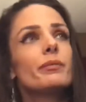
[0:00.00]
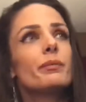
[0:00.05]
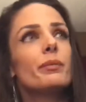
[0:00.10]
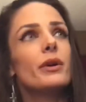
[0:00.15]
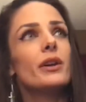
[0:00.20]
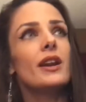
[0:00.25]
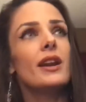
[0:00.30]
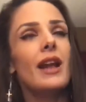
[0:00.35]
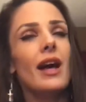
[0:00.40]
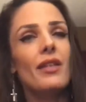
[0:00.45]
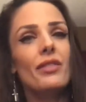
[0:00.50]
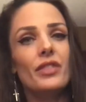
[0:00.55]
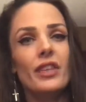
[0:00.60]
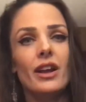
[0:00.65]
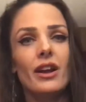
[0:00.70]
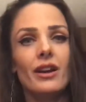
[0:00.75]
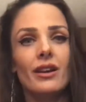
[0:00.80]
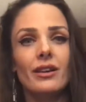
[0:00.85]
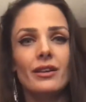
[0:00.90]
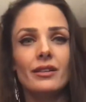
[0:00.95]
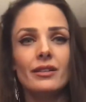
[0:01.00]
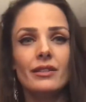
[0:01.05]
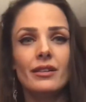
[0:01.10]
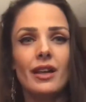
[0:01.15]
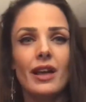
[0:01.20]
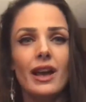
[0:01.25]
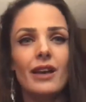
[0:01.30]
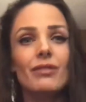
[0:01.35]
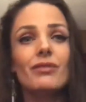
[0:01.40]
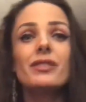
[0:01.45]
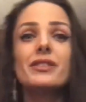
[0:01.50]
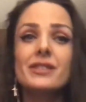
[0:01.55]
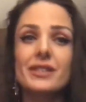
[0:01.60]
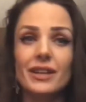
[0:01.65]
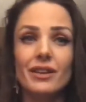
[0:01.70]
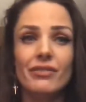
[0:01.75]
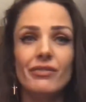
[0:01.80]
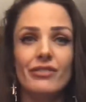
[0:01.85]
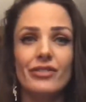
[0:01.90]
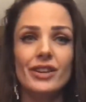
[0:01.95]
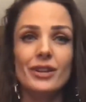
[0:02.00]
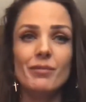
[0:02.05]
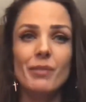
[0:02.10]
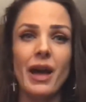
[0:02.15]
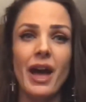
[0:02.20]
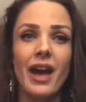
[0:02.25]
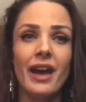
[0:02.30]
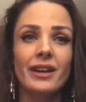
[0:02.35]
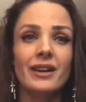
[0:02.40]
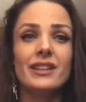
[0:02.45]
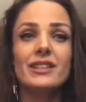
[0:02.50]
put it out there. I receive feedback.